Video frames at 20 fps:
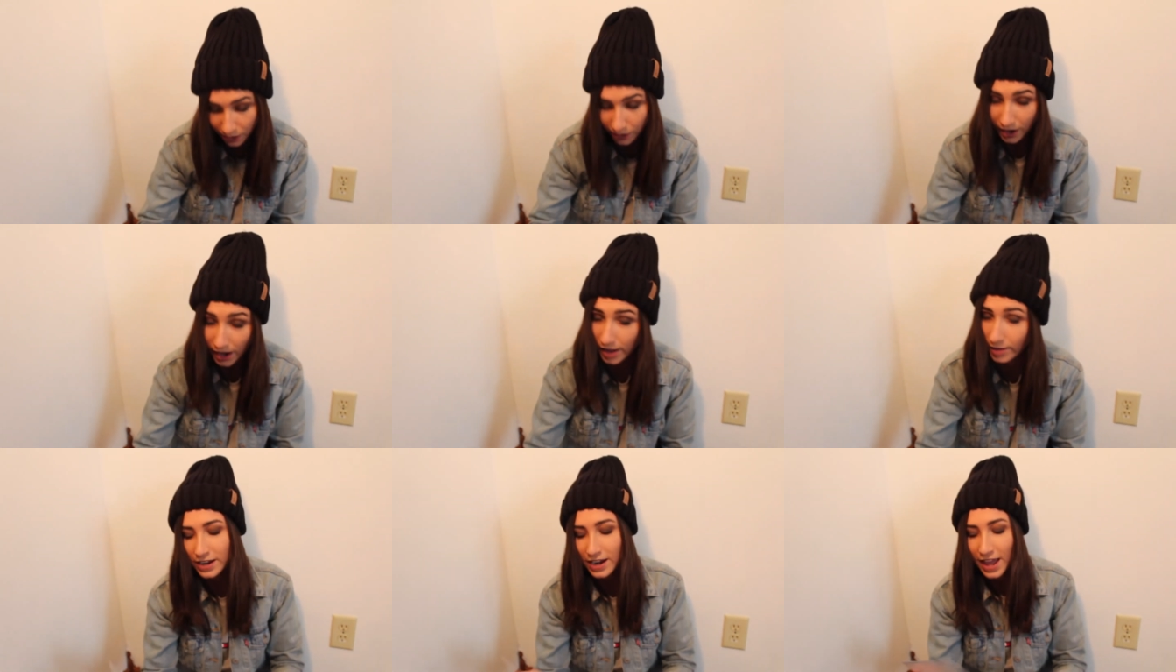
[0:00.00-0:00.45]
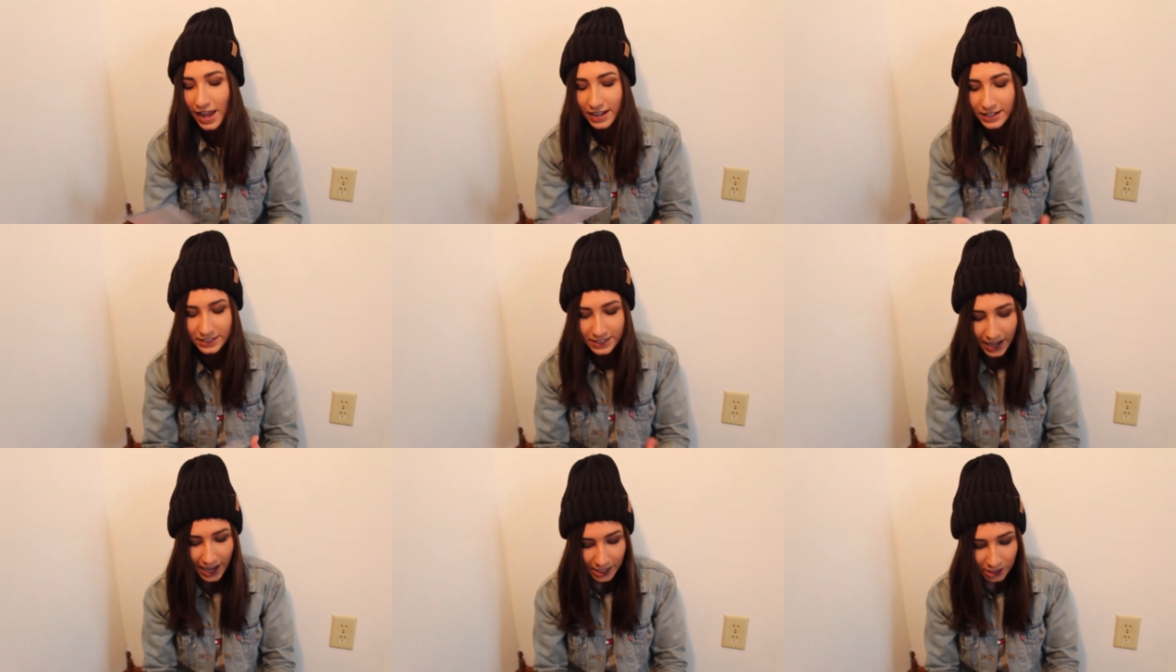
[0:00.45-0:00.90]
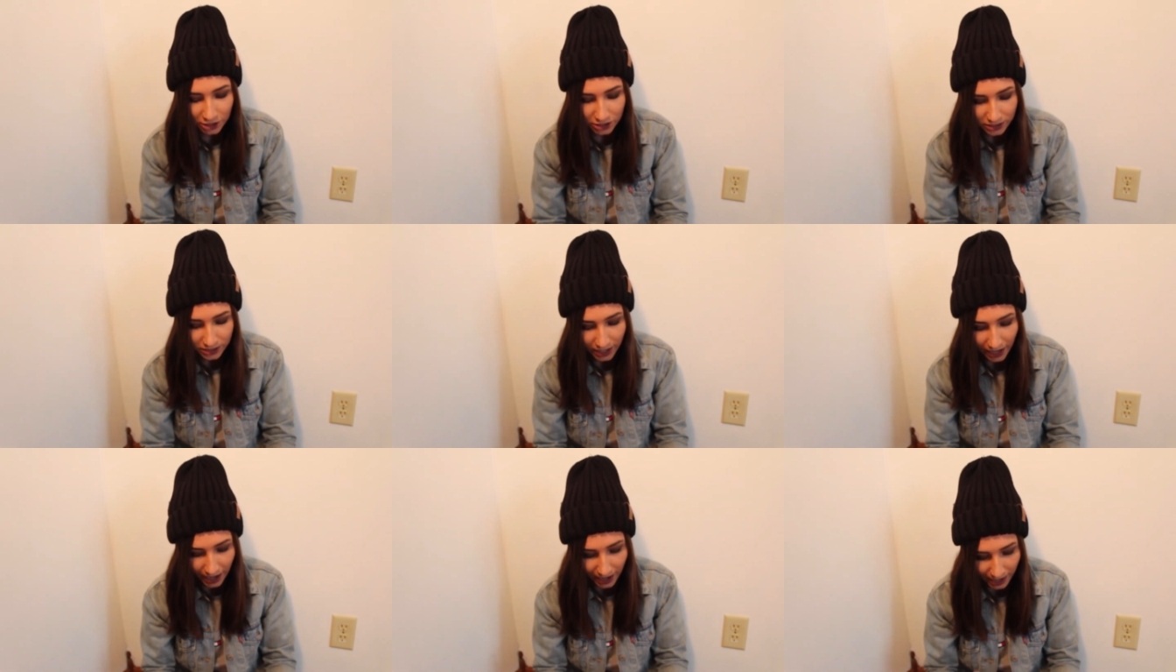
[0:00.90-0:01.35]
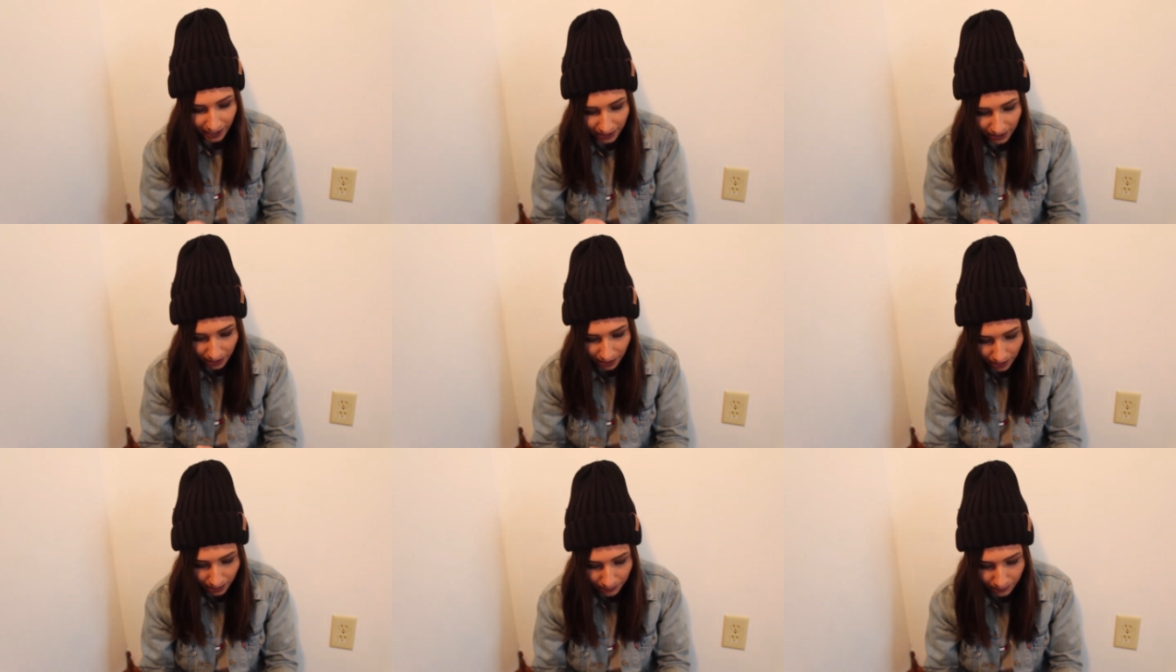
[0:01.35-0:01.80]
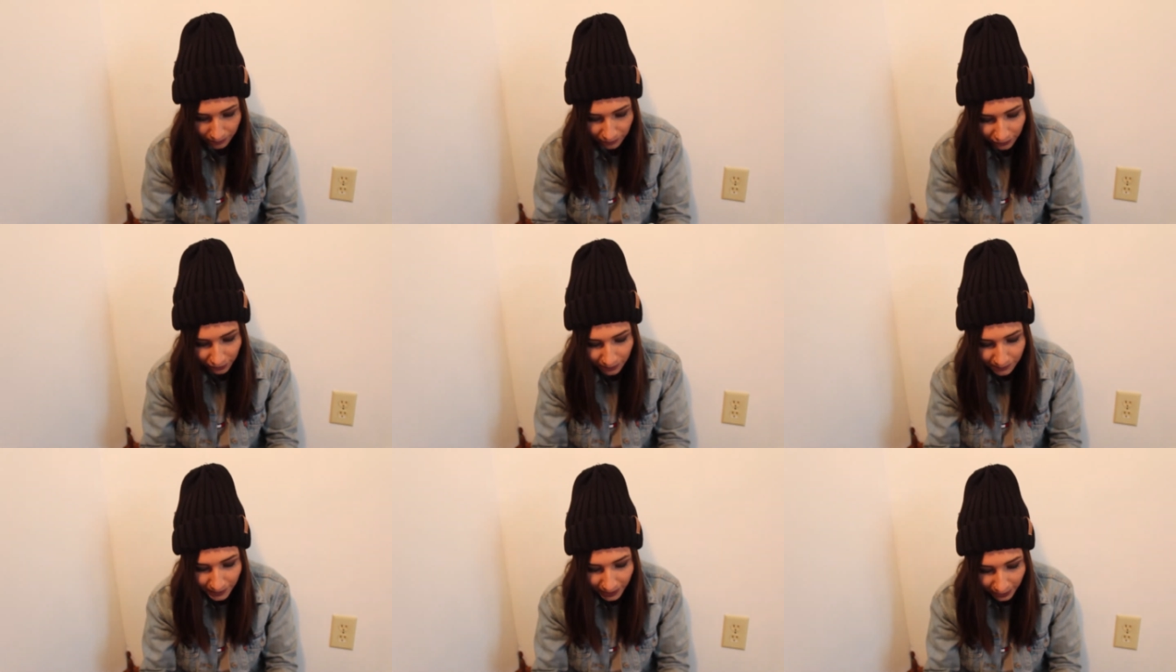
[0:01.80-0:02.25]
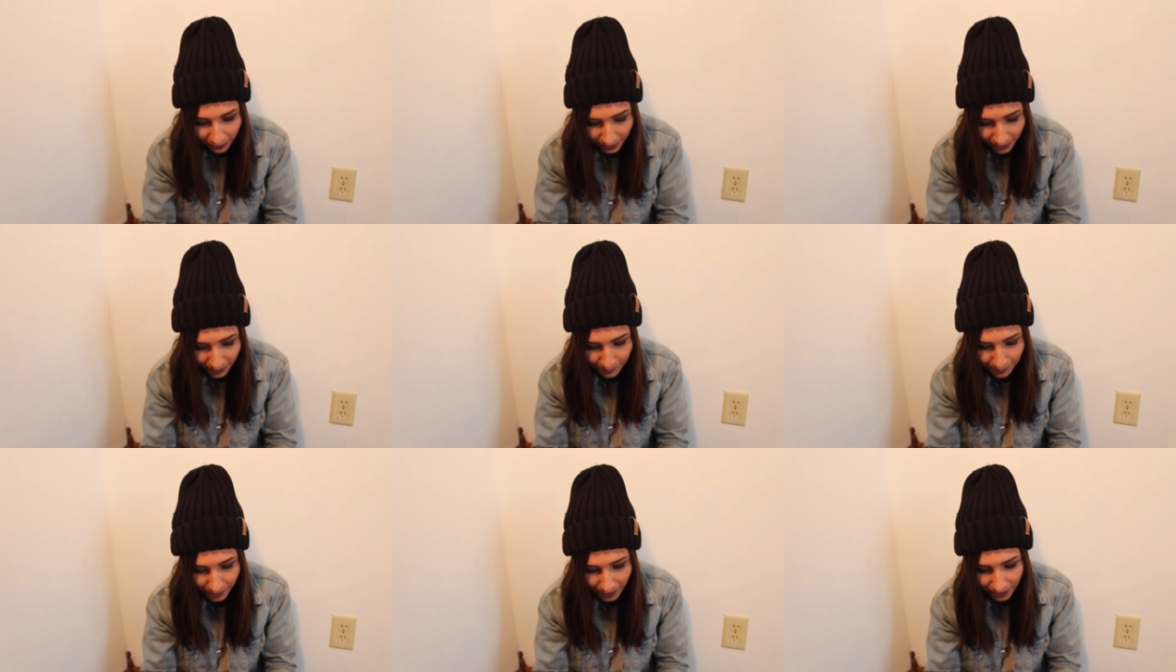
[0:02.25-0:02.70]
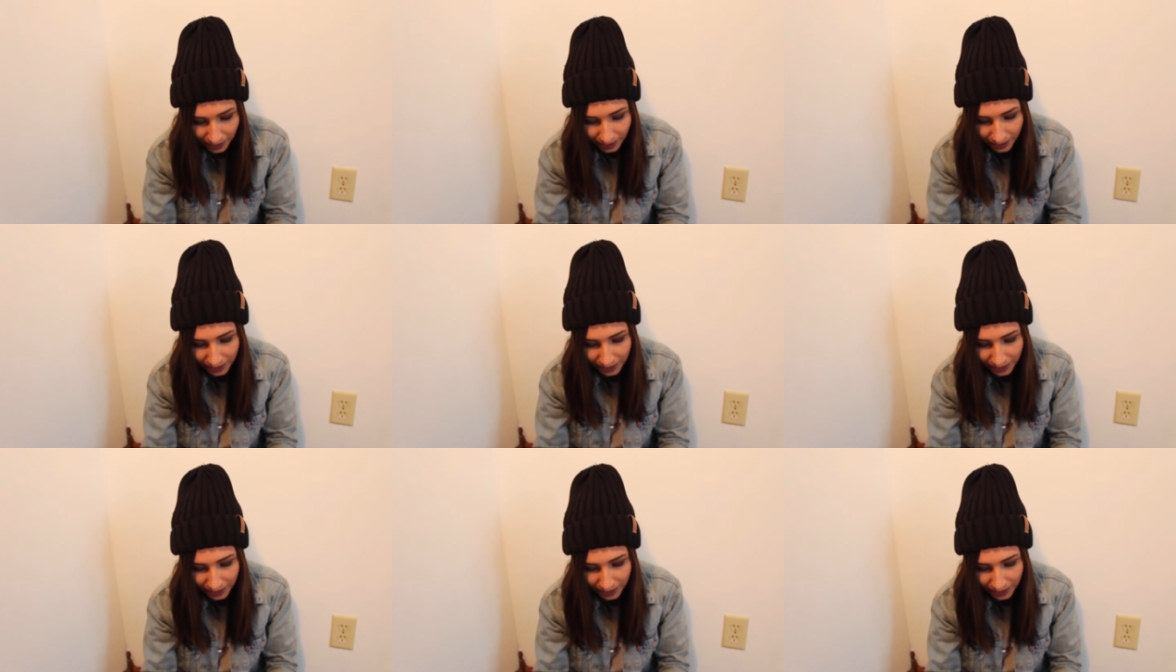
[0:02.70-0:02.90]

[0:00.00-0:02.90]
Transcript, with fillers: Okay, next I just got um, from my grandpa.